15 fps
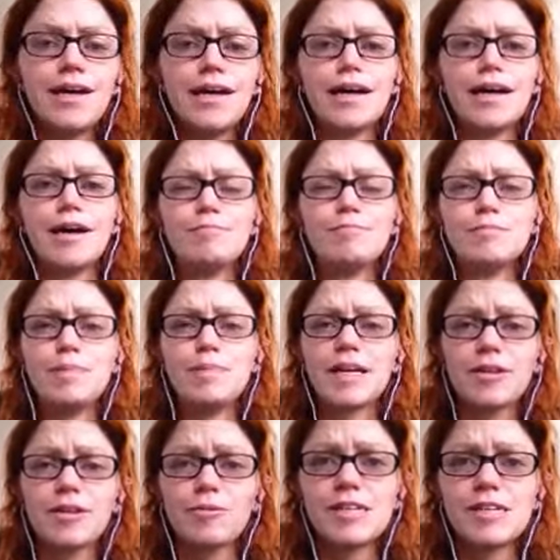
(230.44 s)
Um, but
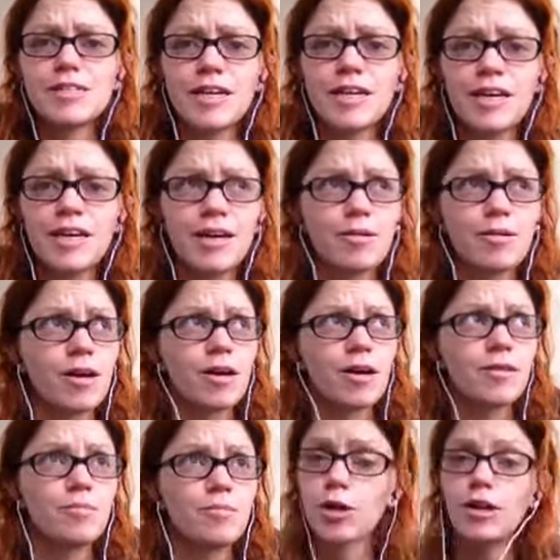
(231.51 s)
otherwise, uh,
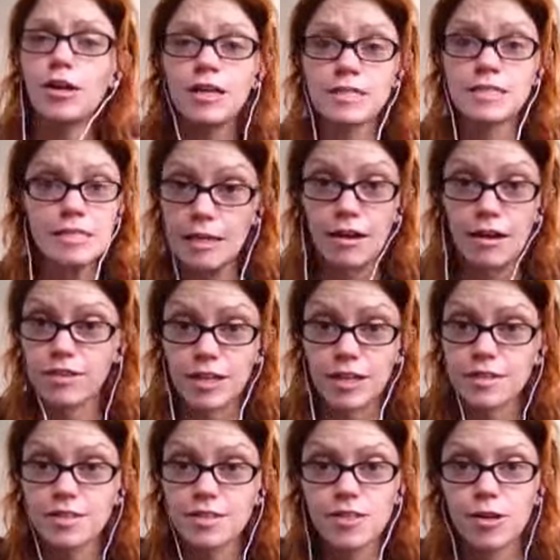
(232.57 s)
the Mongolians are
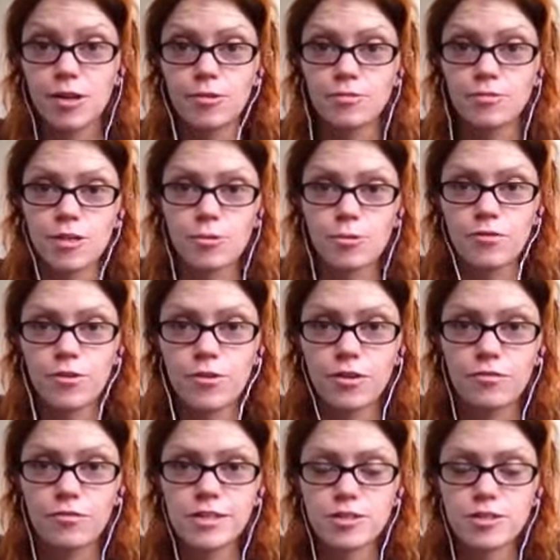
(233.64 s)
lovely. So, so we've got a
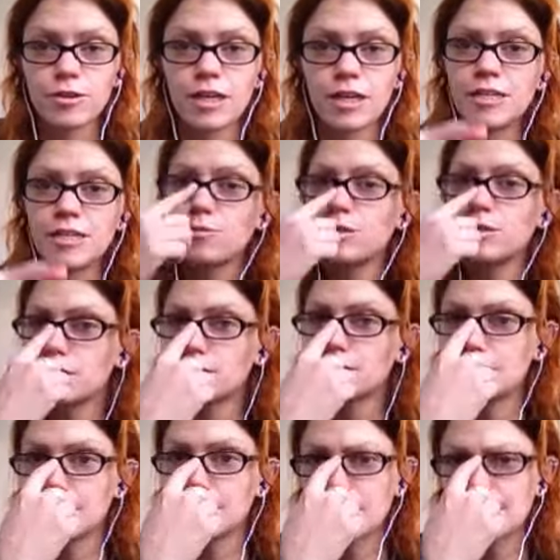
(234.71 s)
visa organized. We just
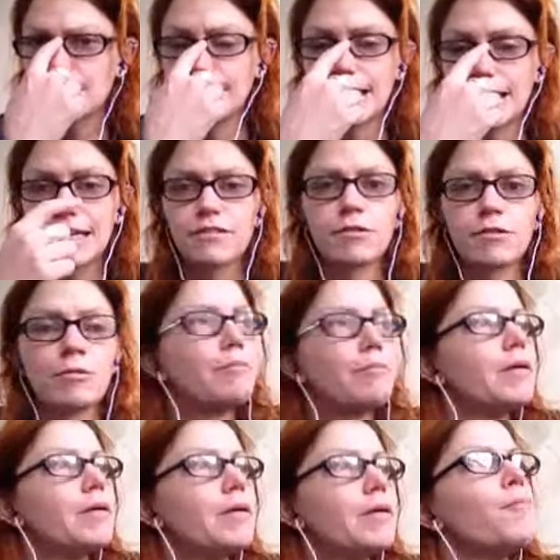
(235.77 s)
need to actually get it from
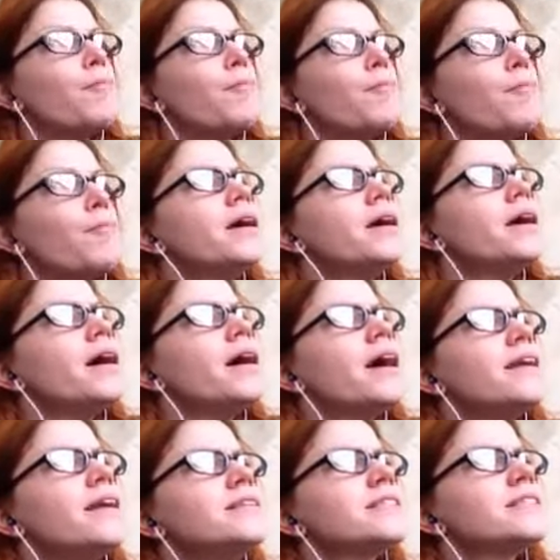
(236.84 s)
them. Um,
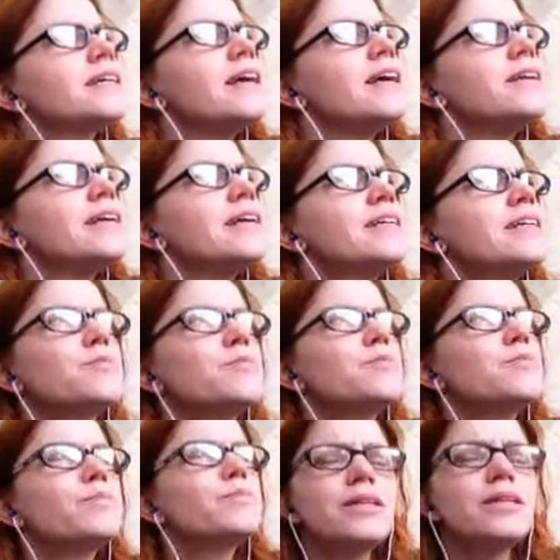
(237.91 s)
and, and that's
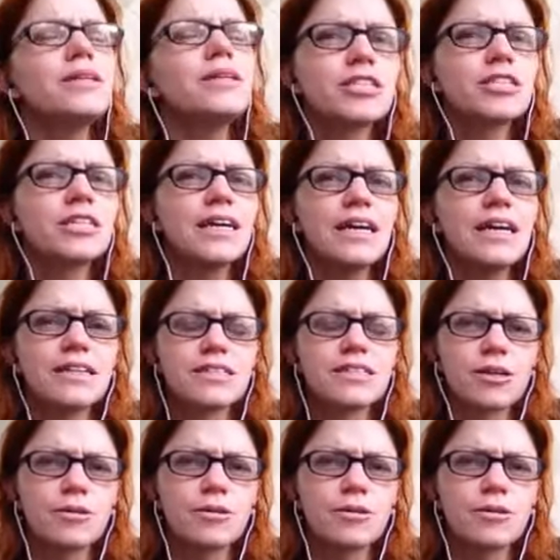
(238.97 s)
pretty much it.